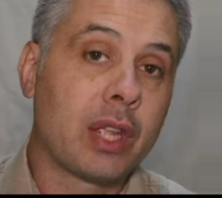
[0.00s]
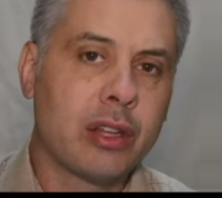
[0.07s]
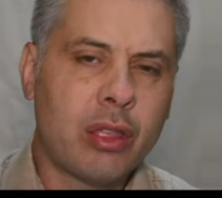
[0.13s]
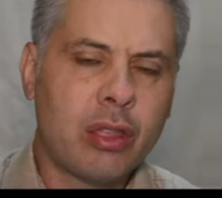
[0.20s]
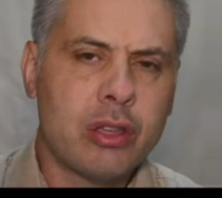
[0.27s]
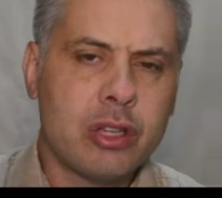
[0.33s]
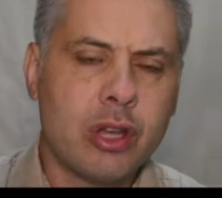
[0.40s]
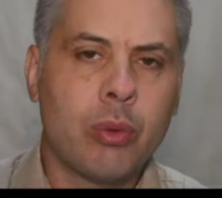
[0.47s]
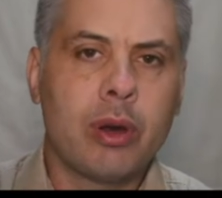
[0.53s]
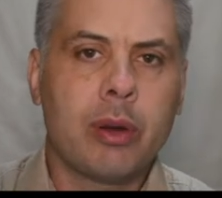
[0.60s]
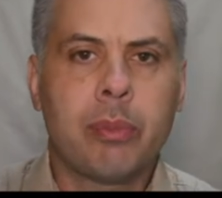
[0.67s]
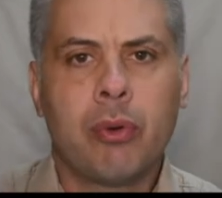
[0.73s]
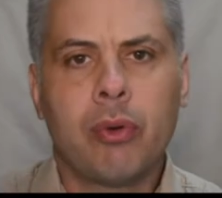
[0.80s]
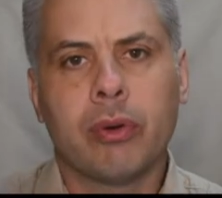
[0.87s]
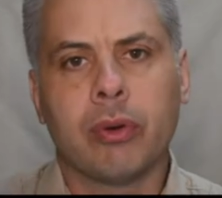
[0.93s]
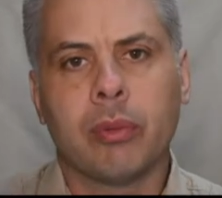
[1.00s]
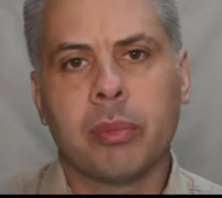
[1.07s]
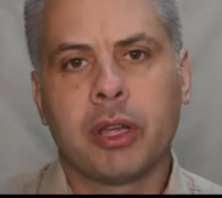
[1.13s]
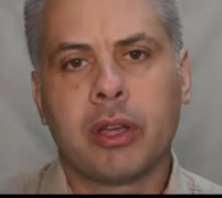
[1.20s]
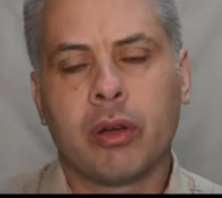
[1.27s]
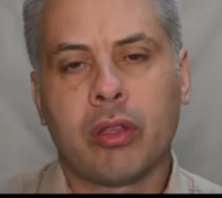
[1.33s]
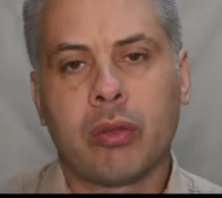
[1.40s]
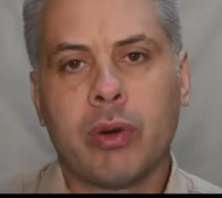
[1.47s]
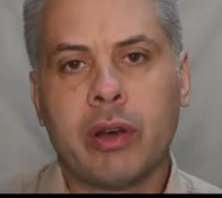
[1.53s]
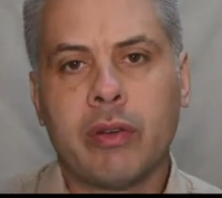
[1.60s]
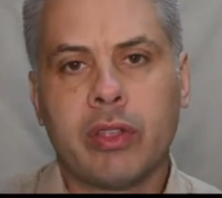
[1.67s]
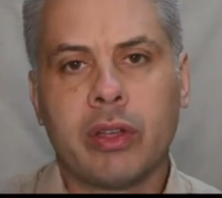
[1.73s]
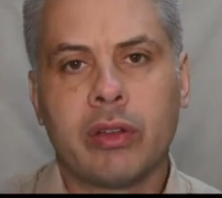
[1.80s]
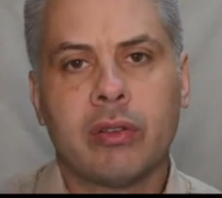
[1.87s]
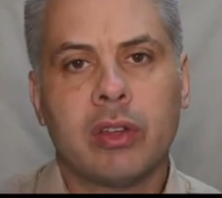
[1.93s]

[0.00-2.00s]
And this is actually quite important because one of the